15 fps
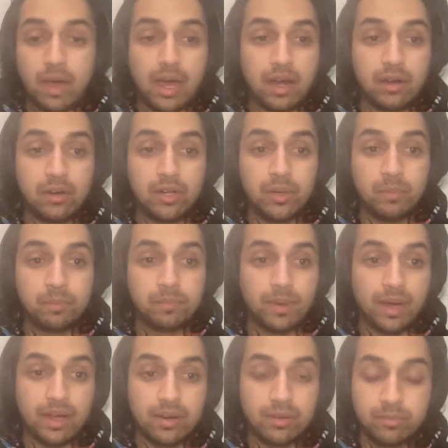I don't know.
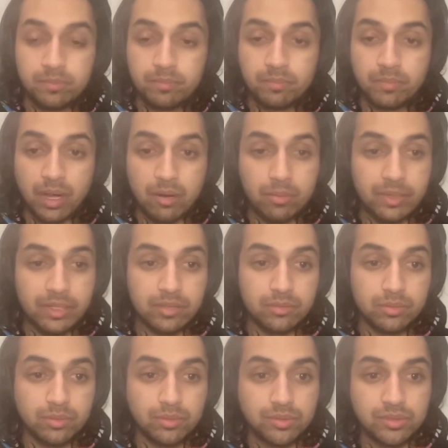I don't make the
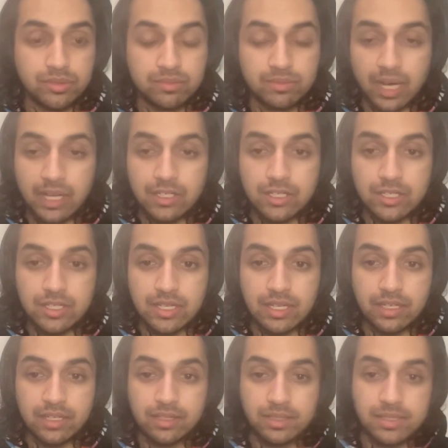rules. I just
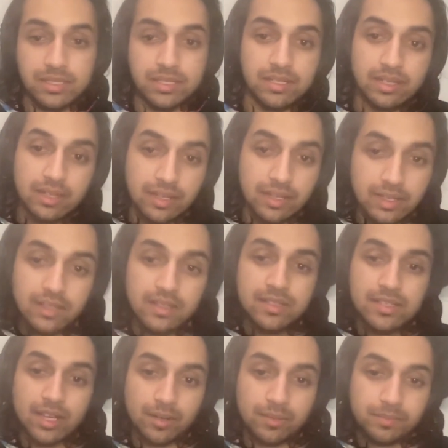sit here and listen.
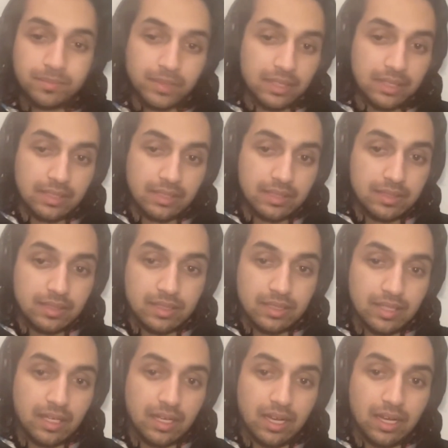So
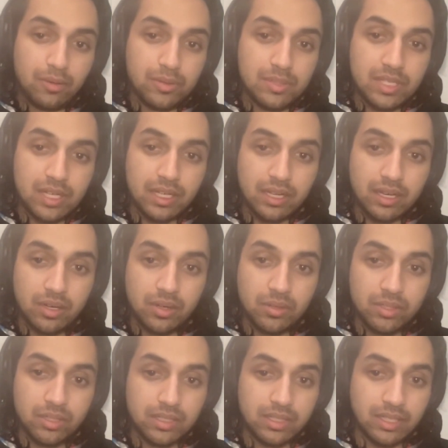I was like, oh
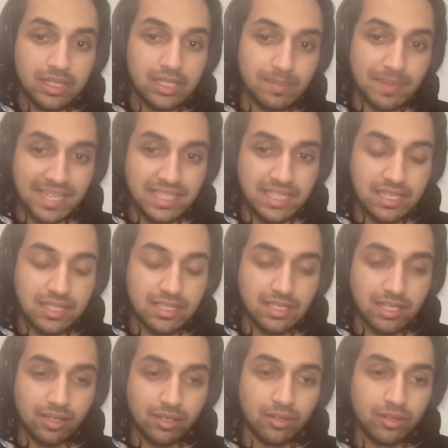look, it's Max as a
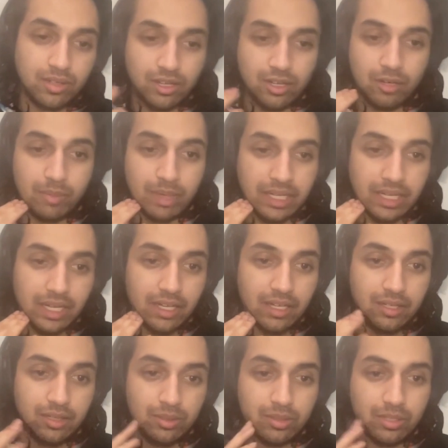toad. Oh my
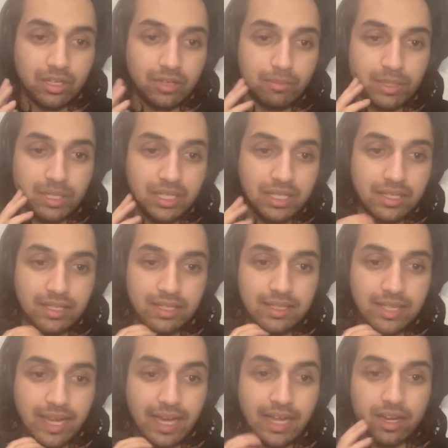god, who could have predicted
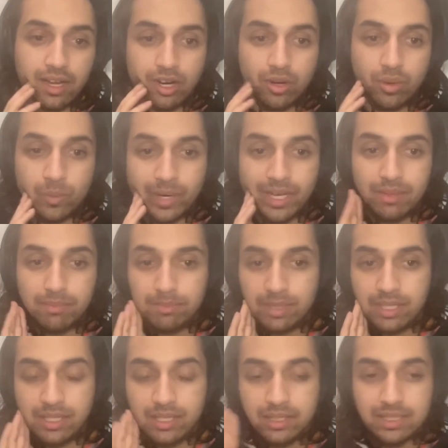that? Oh wait,
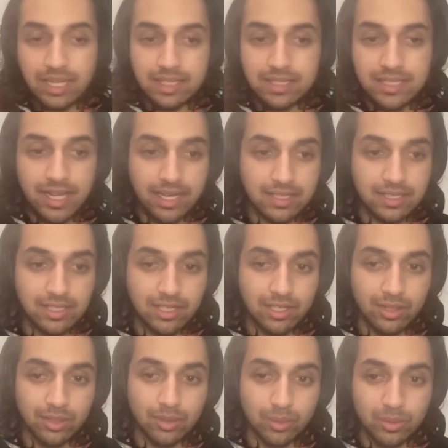me 10 seconds
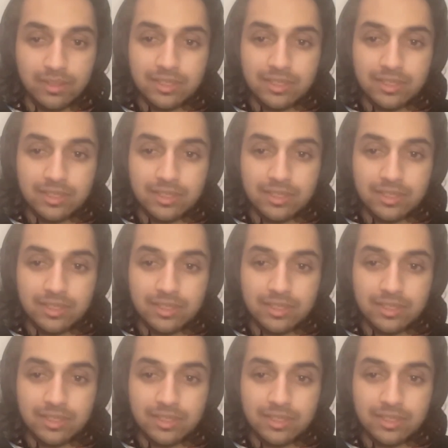ago.